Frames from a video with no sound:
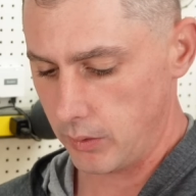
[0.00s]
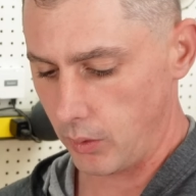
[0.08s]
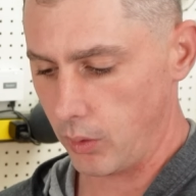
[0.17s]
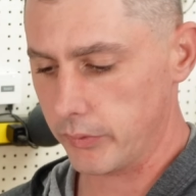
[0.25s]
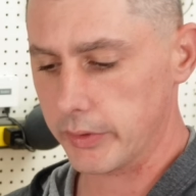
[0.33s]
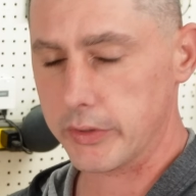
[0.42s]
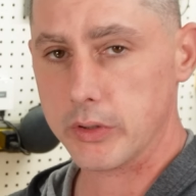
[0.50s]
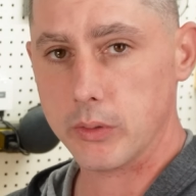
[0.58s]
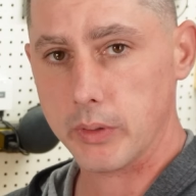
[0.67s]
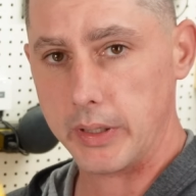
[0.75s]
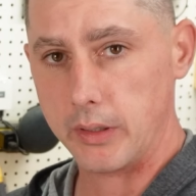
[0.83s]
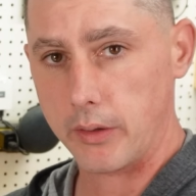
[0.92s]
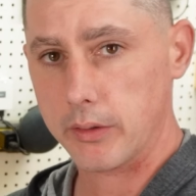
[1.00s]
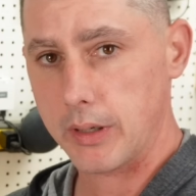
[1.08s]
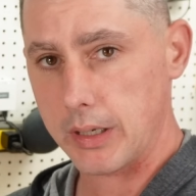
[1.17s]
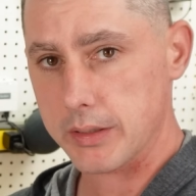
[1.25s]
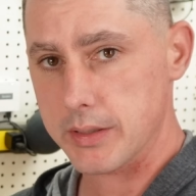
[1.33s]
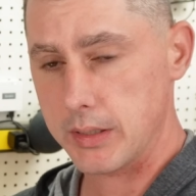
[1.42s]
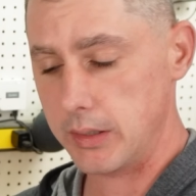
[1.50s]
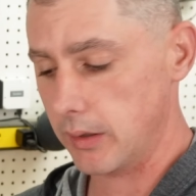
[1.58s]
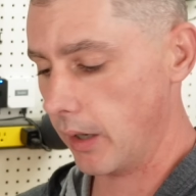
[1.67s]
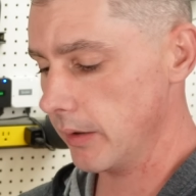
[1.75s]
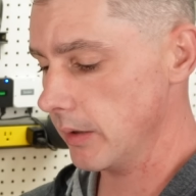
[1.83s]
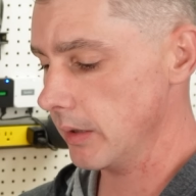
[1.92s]
Over to another
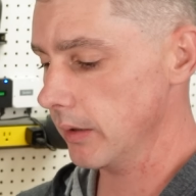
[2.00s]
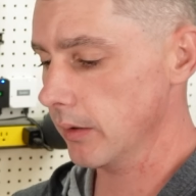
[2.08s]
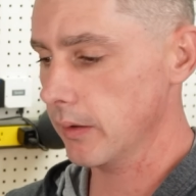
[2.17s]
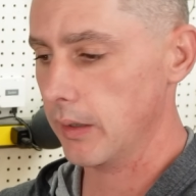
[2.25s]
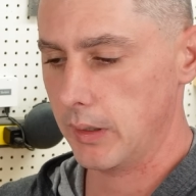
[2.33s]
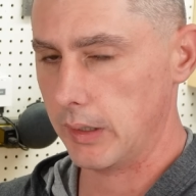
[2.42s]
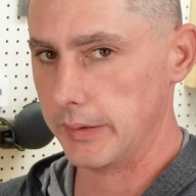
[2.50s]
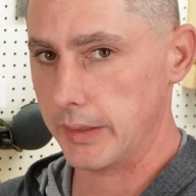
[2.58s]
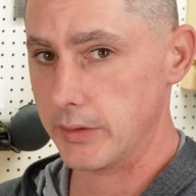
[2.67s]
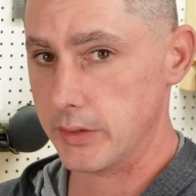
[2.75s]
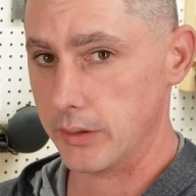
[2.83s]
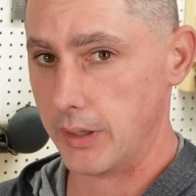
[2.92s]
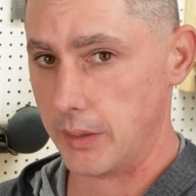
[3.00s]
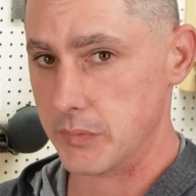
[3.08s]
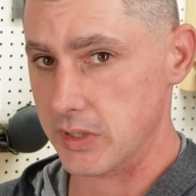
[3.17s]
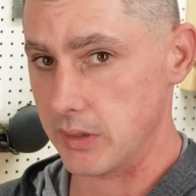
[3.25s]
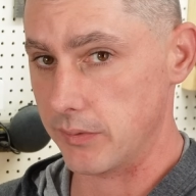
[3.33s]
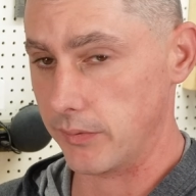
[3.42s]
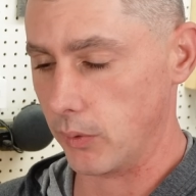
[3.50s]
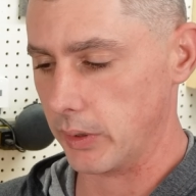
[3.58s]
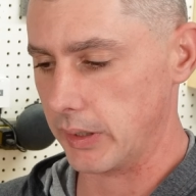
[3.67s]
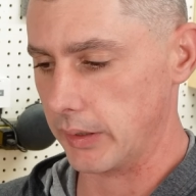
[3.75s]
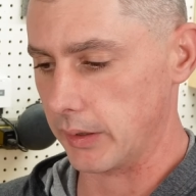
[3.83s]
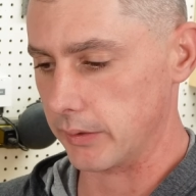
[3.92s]
XT90 and then to your MC4
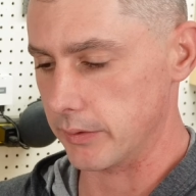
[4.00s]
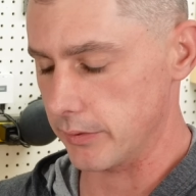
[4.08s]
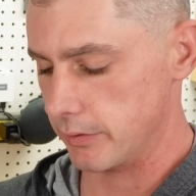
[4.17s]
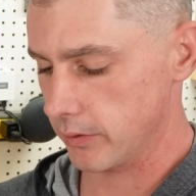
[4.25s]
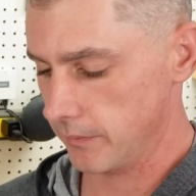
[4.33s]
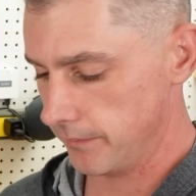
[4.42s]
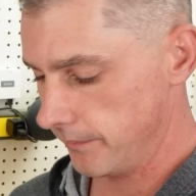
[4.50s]
connectors.